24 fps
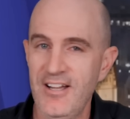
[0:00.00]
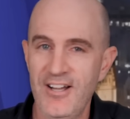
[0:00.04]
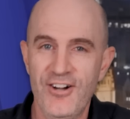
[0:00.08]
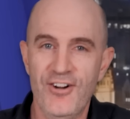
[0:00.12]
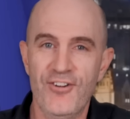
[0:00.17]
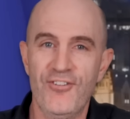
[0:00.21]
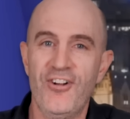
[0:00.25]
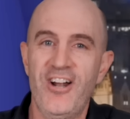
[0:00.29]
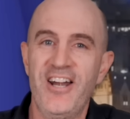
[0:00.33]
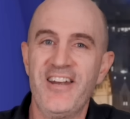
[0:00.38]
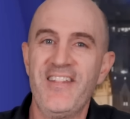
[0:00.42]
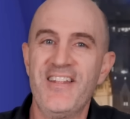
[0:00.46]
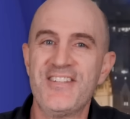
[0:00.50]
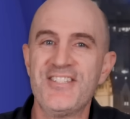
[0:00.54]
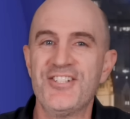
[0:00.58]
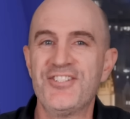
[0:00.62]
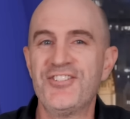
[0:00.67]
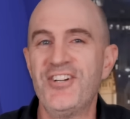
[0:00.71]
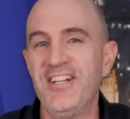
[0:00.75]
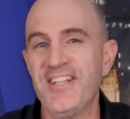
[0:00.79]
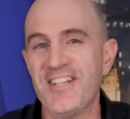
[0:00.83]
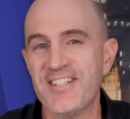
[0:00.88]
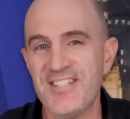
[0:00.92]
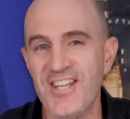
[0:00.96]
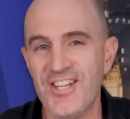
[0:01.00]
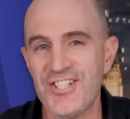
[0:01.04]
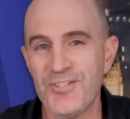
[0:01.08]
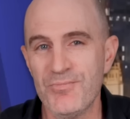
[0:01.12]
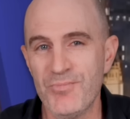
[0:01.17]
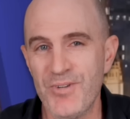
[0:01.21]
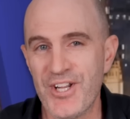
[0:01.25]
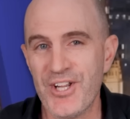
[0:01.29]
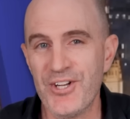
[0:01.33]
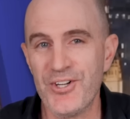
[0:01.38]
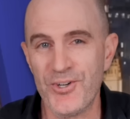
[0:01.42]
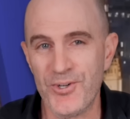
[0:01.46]
Alrighty, that's a training session
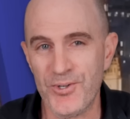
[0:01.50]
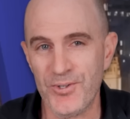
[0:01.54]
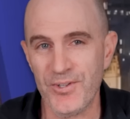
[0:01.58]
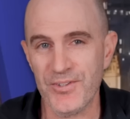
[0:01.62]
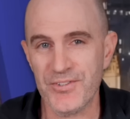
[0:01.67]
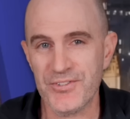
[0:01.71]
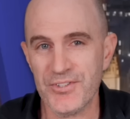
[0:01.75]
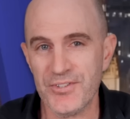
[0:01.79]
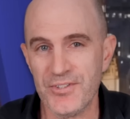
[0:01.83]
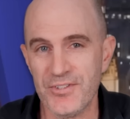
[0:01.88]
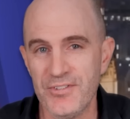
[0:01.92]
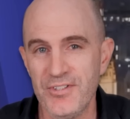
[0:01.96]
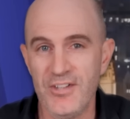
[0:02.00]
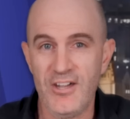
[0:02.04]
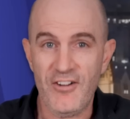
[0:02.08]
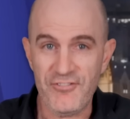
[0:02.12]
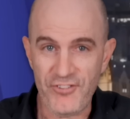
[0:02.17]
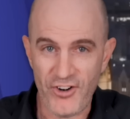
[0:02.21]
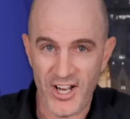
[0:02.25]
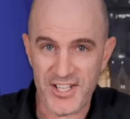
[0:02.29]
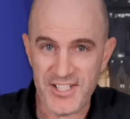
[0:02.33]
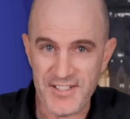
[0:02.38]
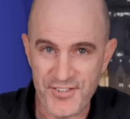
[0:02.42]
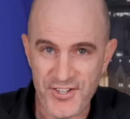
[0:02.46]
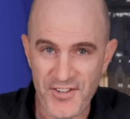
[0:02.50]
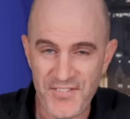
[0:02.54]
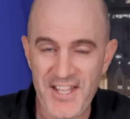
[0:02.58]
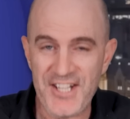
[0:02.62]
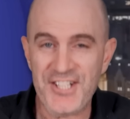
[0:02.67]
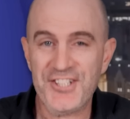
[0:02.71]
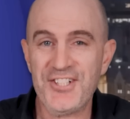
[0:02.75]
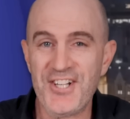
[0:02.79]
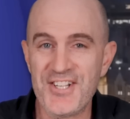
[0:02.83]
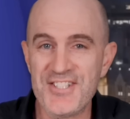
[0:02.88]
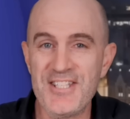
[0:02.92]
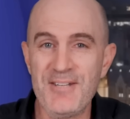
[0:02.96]
we can all do. Alright, you've got
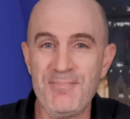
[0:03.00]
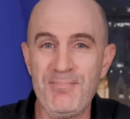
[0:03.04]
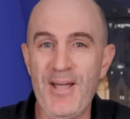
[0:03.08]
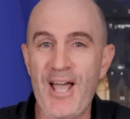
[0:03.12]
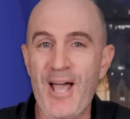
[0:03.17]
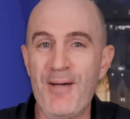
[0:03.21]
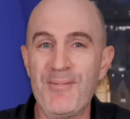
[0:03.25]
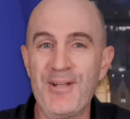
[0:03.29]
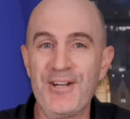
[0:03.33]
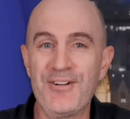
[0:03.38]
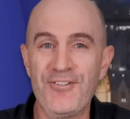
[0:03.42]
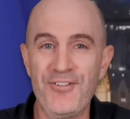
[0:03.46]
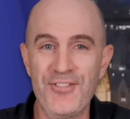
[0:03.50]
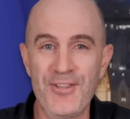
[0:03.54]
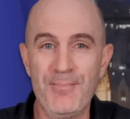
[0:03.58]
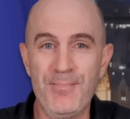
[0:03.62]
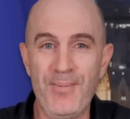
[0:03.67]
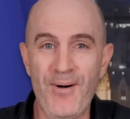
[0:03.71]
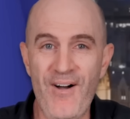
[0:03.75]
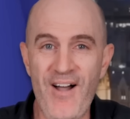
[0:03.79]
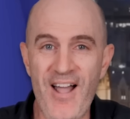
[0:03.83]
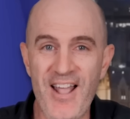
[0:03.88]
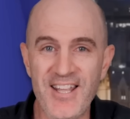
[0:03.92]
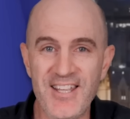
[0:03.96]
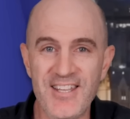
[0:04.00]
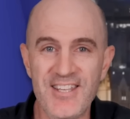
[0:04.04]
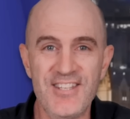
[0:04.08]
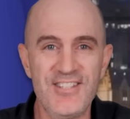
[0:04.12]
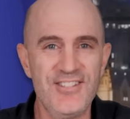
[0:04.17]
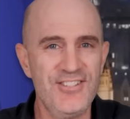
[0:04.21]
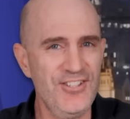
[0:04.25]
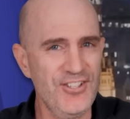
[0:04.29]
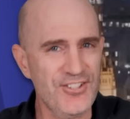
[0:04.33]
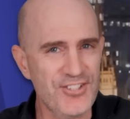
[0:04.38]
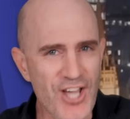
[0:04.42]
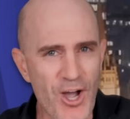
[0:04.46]
that trusted power meter on the
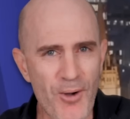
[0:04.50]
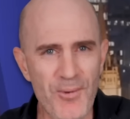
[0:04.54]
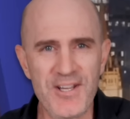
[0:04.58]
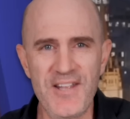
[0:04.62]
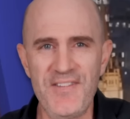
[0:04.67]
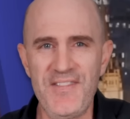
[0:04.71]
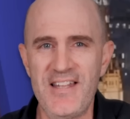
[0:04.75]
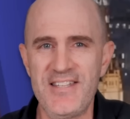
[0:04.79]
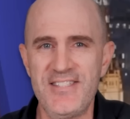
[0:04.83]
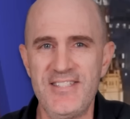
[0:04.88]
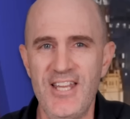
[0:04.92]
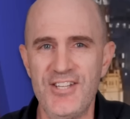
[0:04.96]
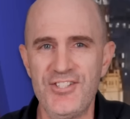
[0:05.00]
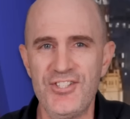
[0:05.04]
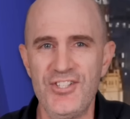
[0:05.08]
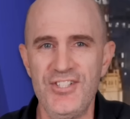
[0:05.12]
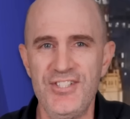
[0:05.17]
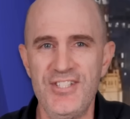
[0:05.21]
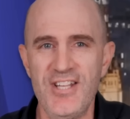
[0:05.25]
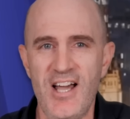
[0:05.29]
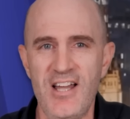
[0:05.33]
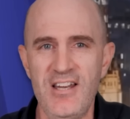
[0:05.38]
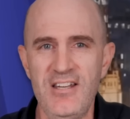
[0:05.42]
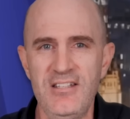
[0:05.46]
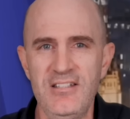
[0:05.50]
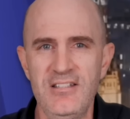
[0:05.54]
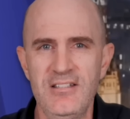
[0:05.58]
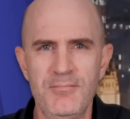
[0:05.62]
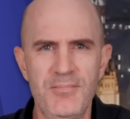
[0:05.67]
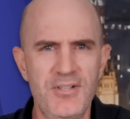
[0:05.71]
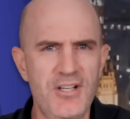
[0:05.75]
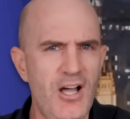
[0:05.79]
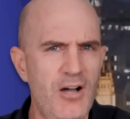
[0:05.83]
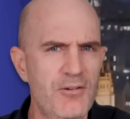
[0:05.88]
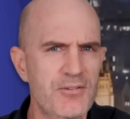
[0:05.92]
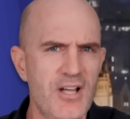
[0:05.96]
bike, you go and get that session done,
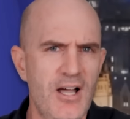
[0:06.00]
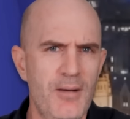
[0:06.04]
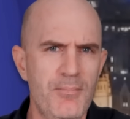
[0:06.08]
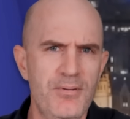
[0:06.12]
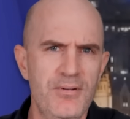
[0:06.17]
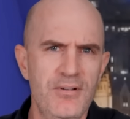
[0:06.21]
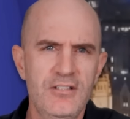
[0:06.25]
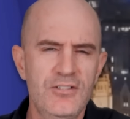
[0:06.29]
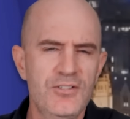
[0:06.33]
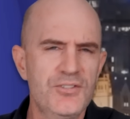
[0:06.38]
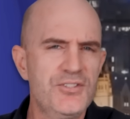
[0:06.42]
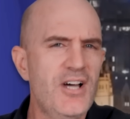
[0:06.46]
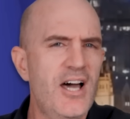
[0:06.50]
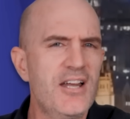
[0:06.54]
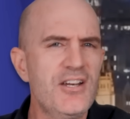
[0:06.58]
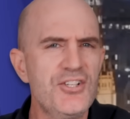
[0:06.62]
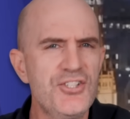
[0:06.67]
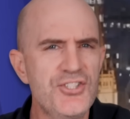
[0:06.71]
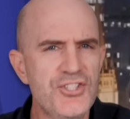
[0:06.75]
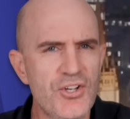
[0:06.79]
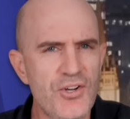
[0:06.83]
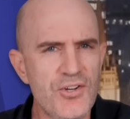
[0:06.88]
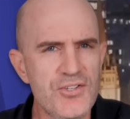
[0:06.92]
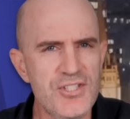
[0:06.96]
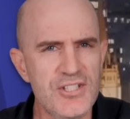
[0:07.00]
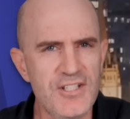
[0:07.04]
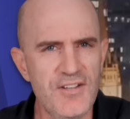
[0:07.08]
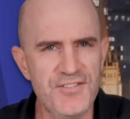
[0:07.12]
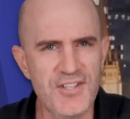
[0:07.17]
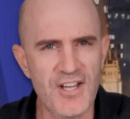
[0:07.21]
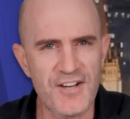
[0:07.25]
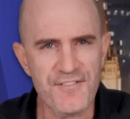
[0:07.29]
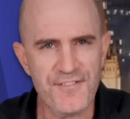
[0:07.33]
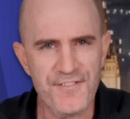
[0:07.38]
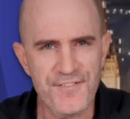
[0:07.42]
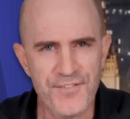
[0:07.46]
but hold up. Your data shows that you've
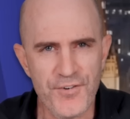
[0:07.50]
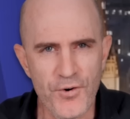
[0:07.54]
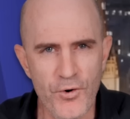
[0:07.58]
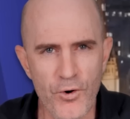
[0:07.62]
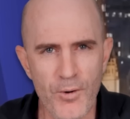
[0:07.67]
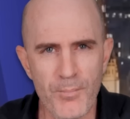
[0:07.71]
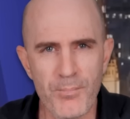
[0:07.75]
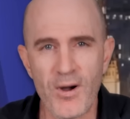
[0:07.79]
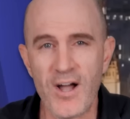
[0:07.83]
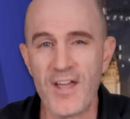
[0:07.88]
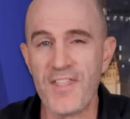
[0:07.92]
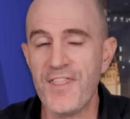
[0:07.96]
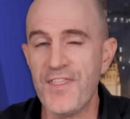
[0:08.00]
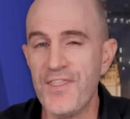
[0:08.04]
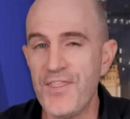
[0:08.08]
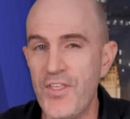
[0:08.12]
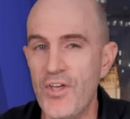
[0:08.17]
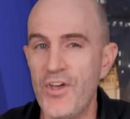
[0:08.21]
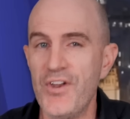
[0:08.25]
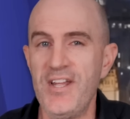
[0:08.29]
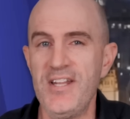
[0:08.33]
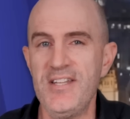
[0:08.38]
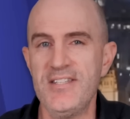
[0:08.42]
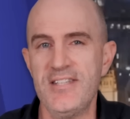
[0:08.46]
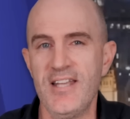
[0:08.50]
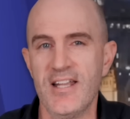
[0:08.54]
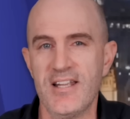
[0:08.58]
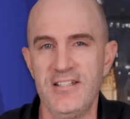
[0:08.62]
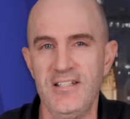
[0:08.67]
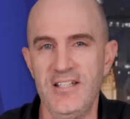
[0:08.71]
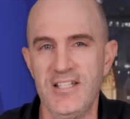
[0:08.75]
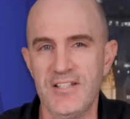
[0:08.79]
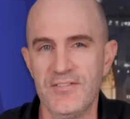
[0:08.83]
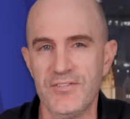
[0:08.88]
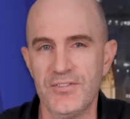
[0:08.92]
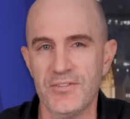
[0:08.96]
done 4 by 13 second
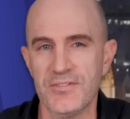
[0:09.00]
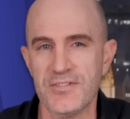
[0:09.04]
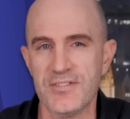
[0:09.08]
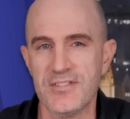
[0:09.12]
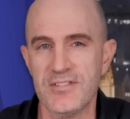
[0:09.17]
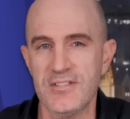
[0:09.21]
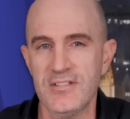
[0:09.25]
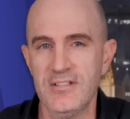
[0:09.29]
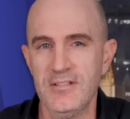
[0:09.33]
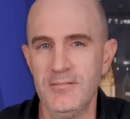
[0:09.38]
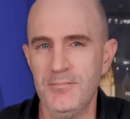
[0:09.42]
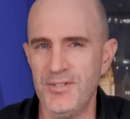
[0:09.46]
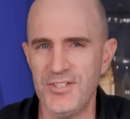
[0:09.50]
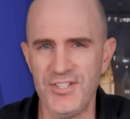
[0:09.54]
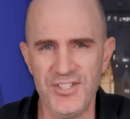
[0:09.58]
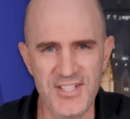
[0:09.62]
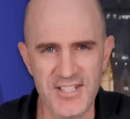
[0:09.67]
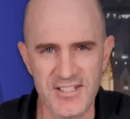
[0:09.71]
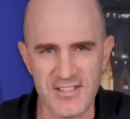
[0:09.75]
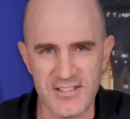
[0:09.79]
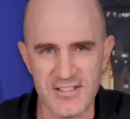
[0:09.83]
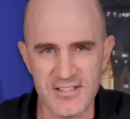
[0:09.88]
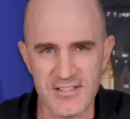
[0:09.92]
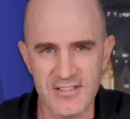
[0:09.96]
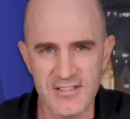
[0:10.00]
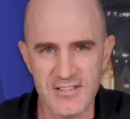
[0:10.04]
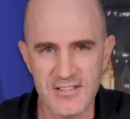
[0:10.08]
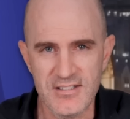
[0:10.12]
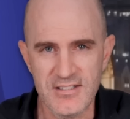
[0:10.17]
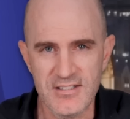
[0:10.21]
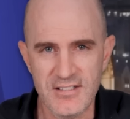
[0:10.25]
intervals, but you didn't.